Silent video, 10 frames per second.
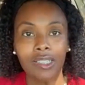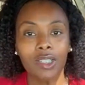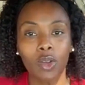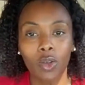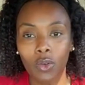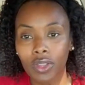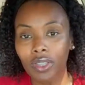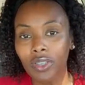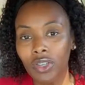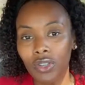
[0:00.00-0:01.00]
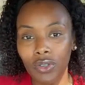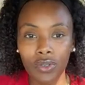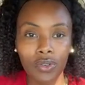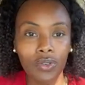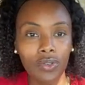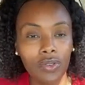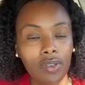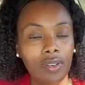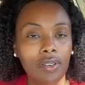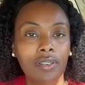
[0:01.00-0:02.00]
So the new,
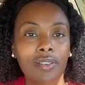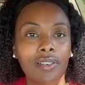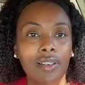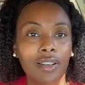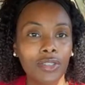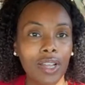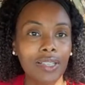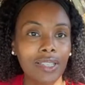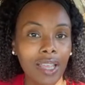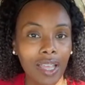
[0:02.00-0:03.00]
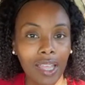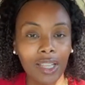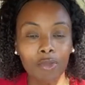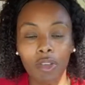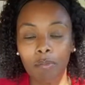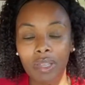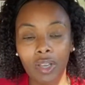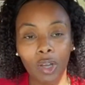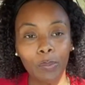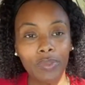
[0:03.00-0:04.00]
or should I say, H-1B
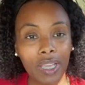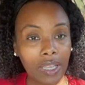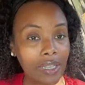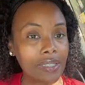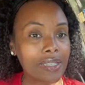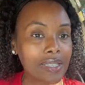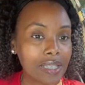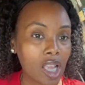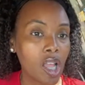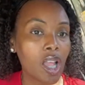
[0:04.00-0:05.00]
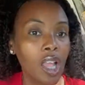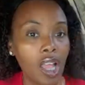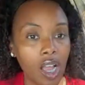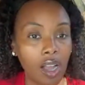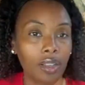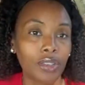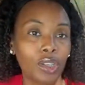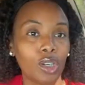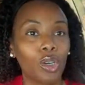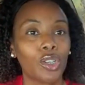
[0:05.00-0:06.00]
updates
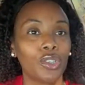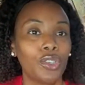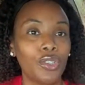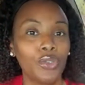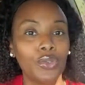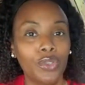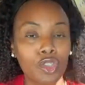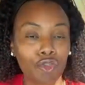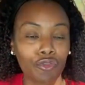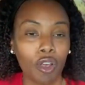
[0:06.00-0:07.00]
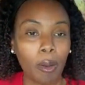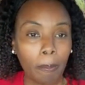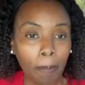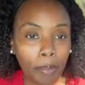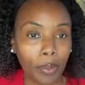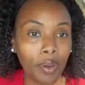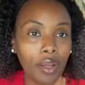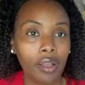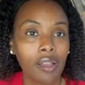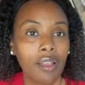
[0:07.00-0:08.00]
under our new Trump
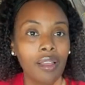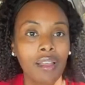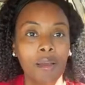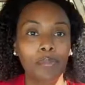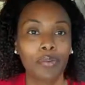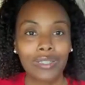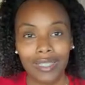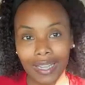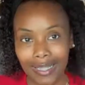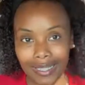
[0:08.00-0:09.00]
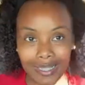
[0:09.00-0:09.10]
presidency.